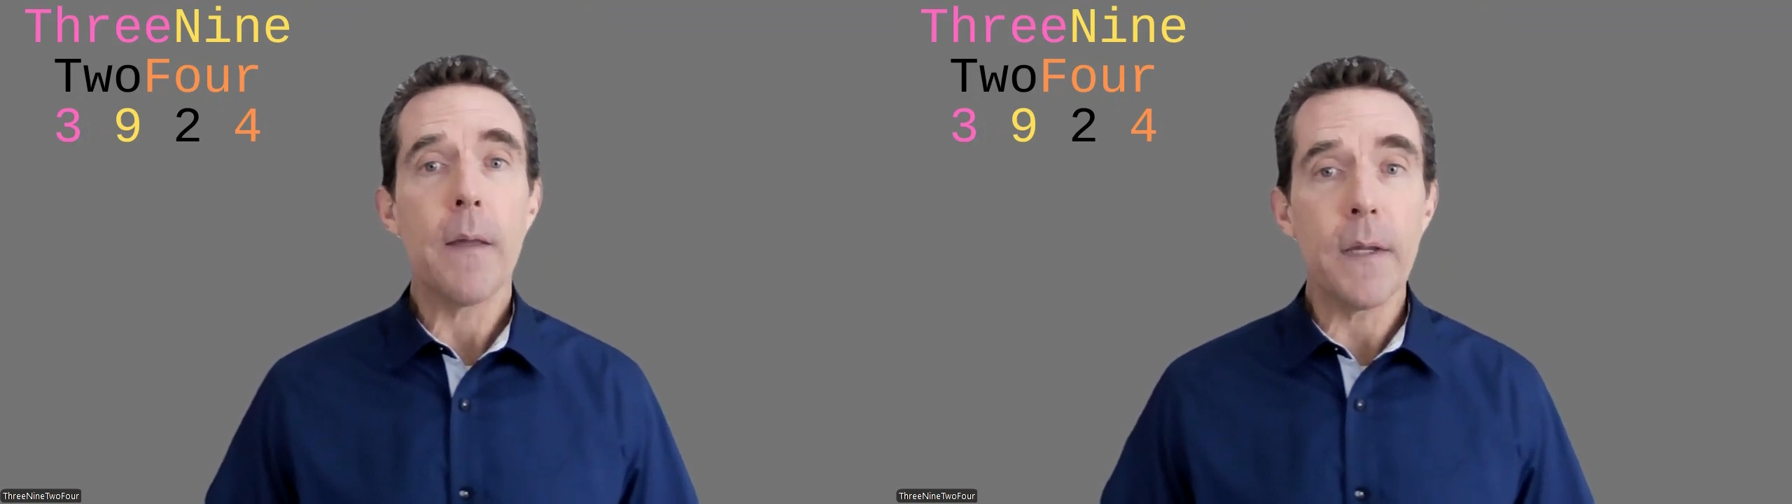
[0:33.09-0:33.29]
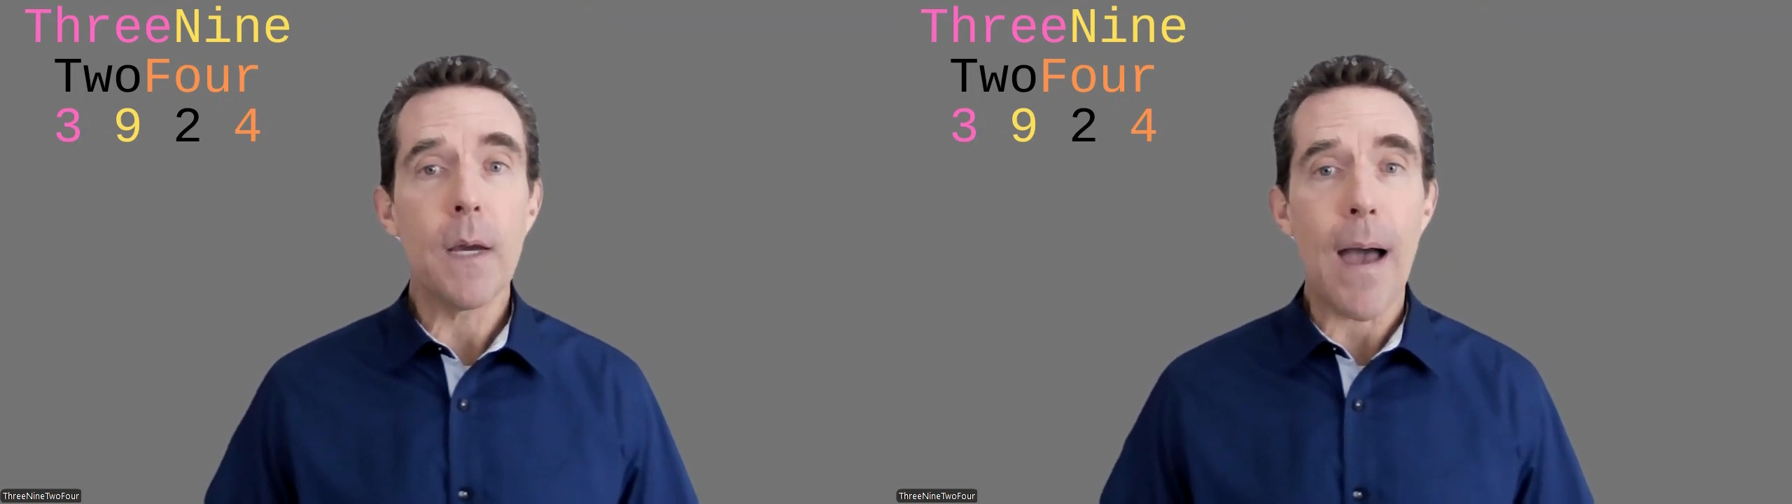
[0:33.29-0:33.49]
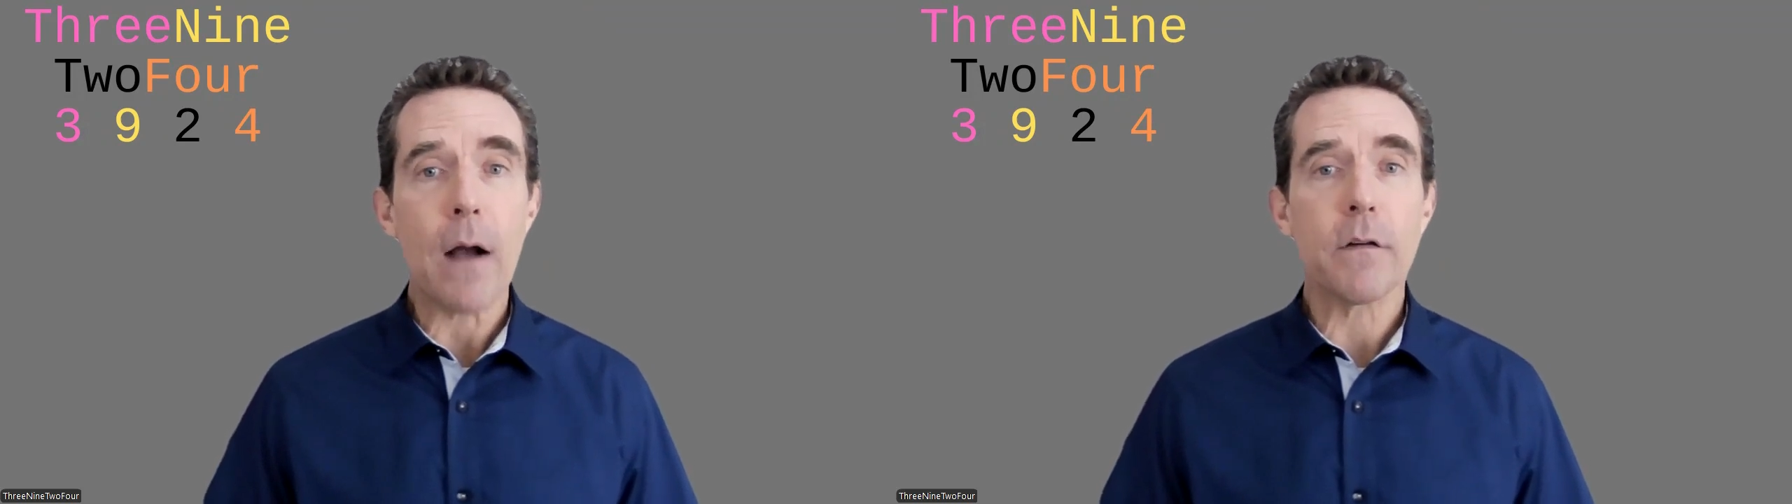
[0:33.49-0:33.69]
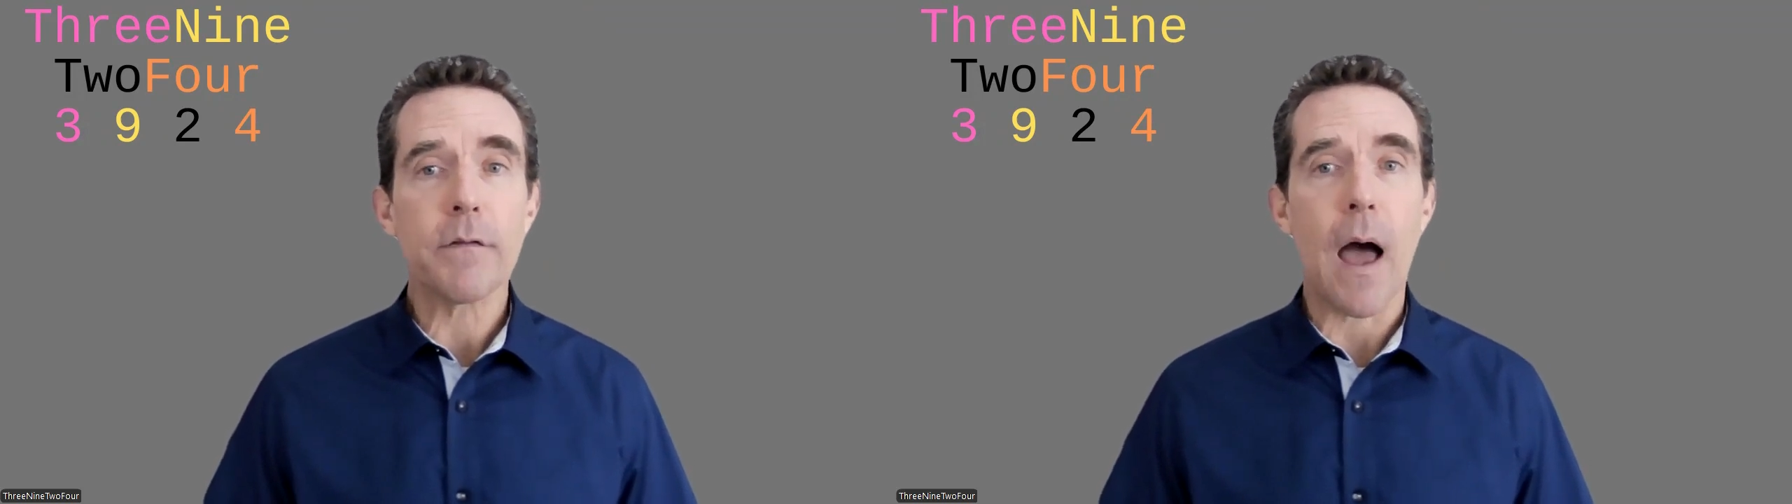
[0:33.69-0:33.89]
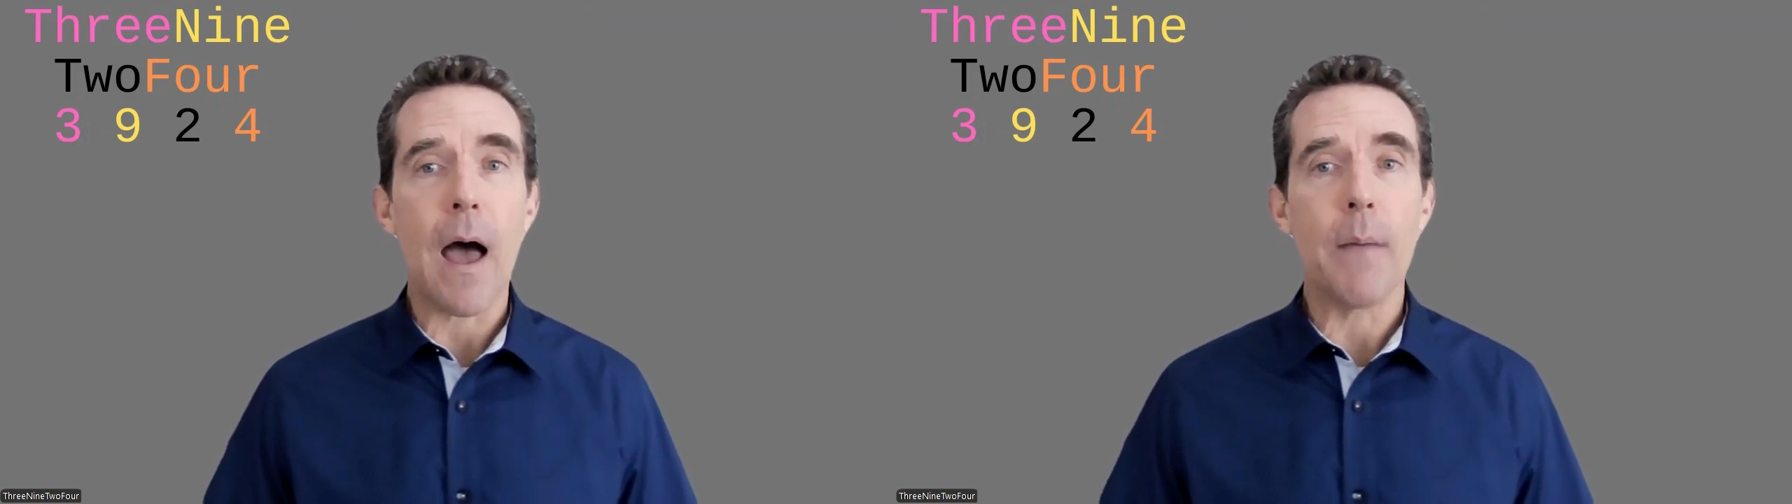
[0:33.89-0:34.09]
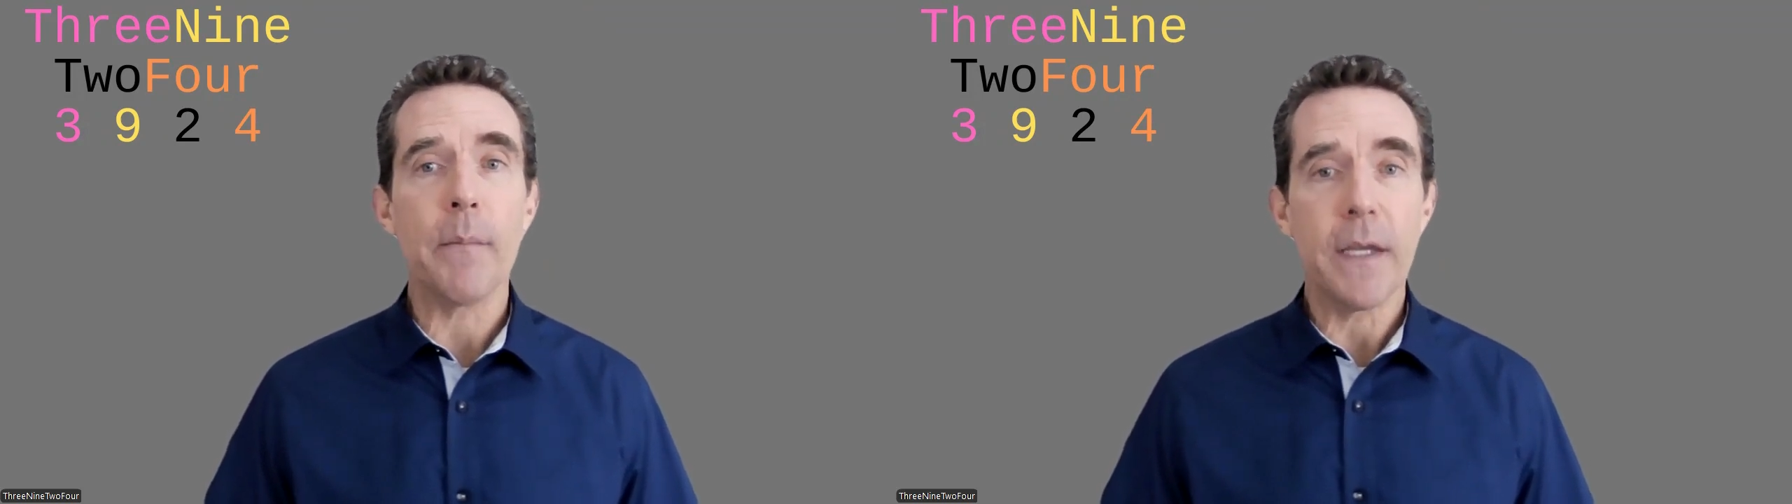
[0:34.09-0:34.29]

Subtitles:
the amount of time